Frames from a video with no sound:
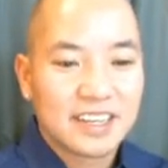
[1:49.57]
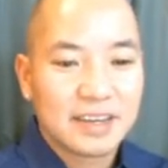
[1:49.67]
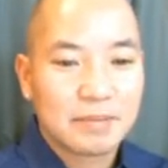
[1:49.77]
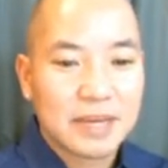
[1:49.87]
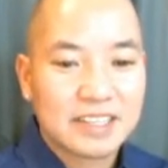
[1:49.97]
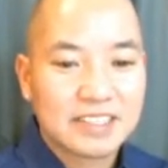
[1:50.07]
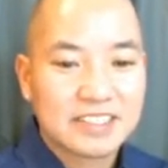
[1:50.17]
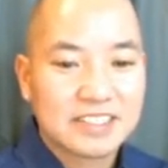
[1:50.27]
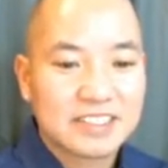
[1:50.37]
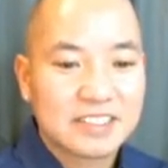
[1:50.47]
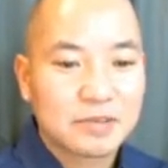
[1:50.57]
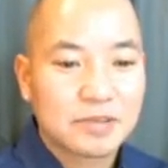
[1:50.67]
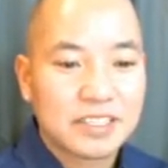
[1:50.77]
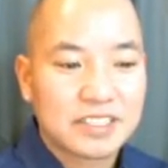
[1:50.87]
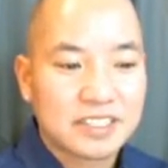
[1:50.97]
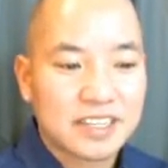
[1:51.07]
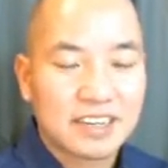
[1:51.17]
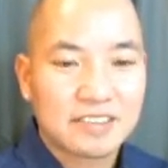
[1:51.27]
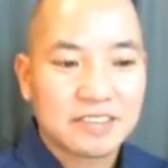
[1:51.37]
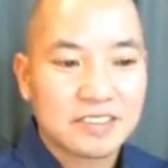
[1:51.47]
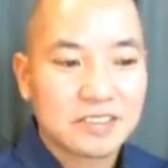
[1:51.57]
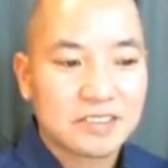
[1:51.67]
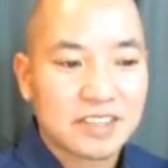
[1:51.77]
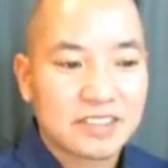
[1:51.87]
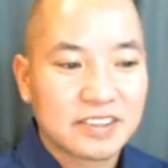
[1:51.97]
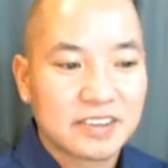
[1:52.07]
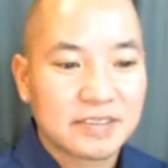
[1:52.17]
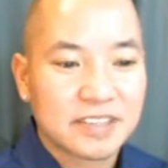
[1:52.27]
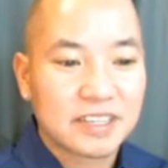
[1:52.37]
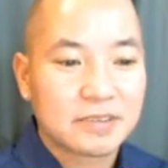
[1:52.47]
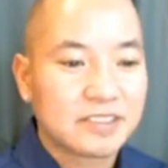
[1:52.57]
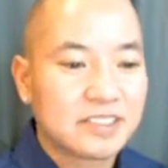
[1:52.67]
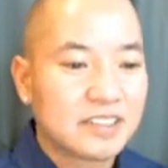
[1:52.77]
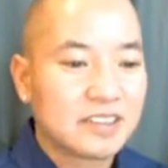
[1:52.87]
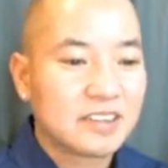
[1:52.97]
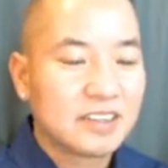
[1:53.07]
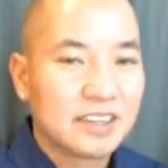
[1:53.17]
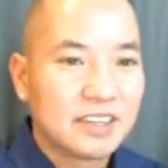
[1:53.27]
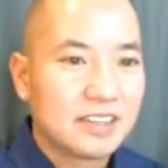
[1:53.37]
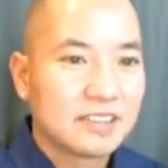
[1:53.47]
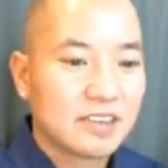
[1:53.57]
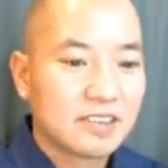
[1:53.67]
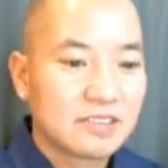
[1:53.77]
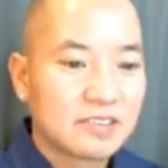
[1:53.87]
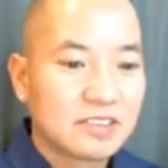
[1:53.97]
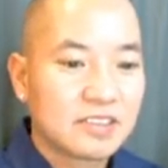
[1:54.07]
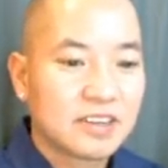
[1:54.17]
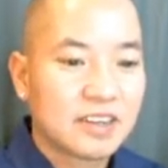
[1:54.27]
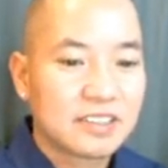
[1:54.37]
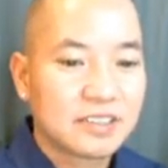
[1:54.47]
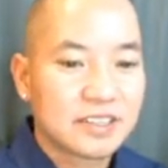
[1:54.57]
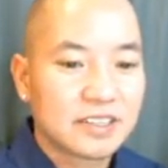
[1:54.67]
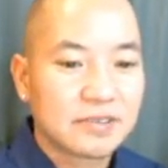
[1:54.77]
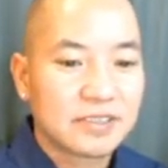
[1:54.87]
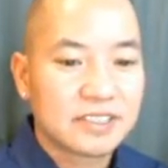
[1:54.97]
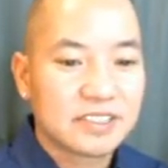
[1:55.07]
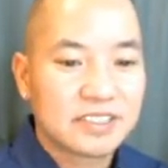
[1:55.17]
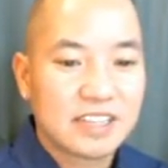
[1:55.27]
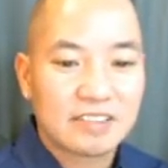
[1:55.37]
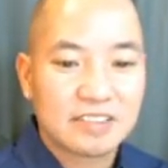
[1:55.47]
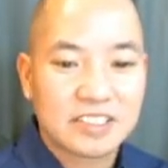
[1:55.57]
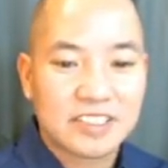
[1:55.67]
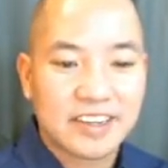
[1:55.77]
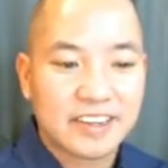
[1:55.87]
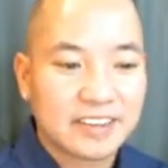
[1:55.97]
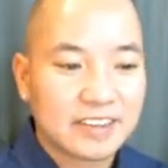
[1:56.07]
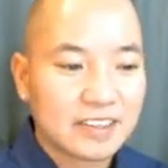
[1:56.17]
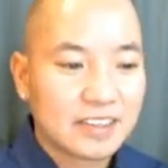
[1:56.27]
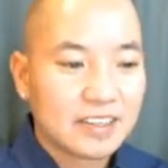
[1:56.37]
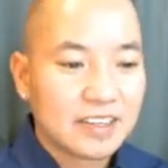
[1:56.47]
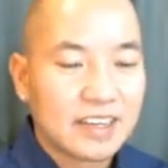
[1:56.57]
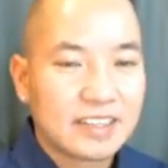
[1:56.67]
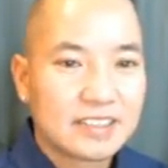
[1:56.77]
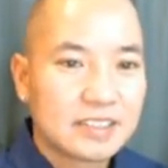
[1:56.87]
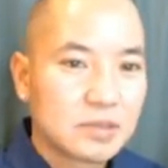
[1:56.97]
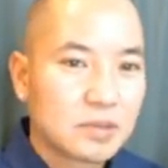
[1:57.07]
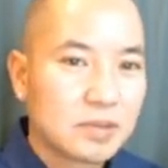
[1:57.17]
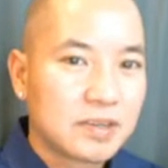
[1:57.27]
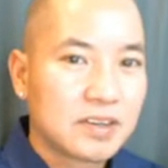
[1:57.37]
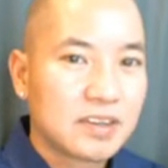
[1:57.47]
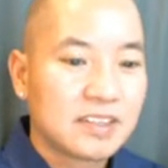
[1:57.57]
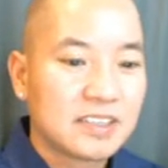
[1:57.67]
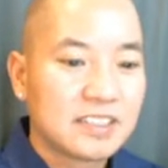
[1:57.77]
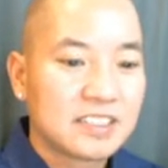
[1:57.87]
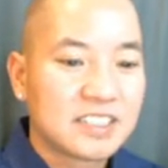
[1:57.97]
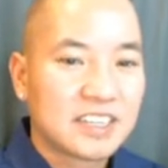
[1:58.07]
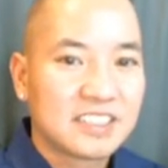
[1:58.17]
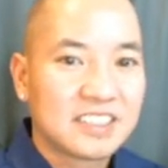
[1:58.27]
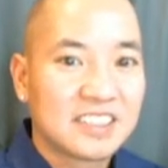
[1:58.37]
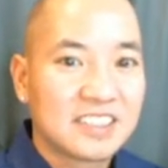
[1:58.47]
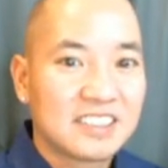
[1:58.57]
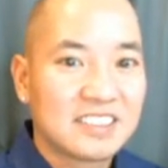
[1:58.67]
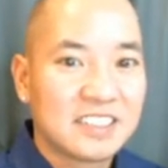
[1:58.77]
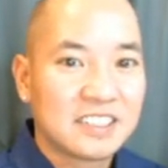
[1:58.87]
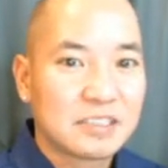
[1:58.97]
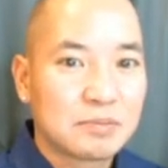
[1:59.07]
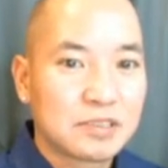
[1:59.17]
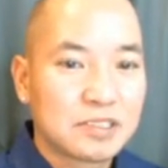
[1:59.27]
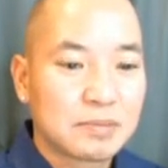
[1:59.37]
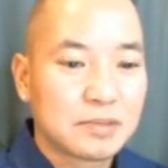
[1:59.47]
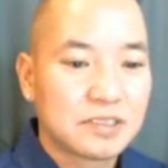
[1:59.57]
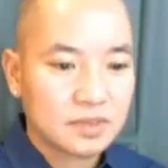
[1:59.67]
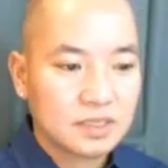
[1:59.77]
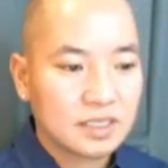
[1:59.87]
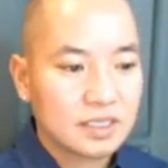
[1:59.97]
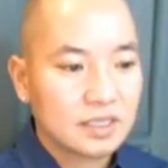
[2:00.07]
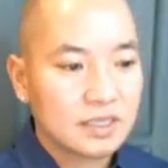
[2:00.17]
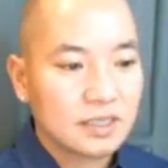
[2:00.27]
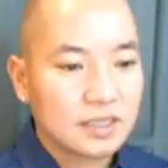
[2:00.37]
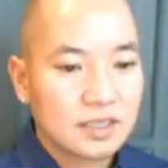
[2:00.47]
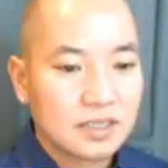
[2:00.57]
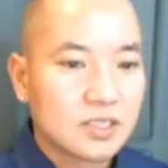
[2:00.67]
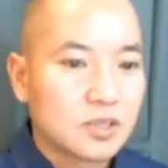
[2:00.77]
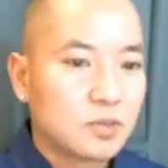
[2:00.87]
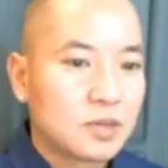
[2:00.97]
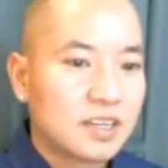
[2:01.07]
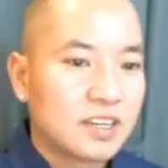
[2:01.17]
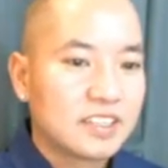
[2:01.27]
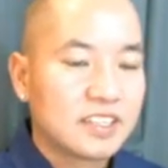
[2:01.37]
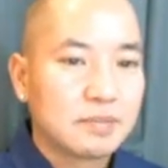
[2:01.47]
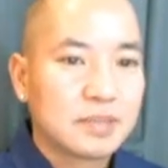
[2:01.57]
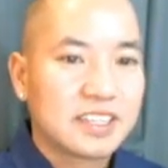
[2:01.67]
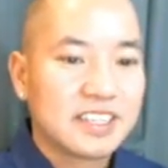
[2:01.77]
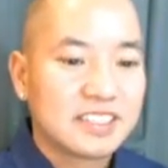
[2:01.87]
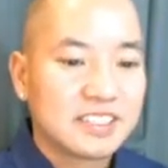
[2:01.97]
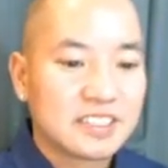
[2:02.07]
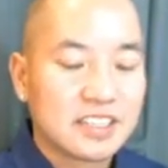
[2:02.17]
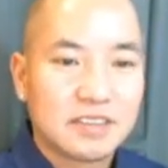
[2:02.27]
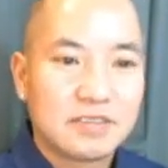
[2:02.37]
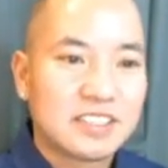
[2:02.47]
and balance this equation out. So as I have an increase here, it's also going to cause an increase down the chain. And this is what we call Le Chatelier's principles. So what are the implications of Le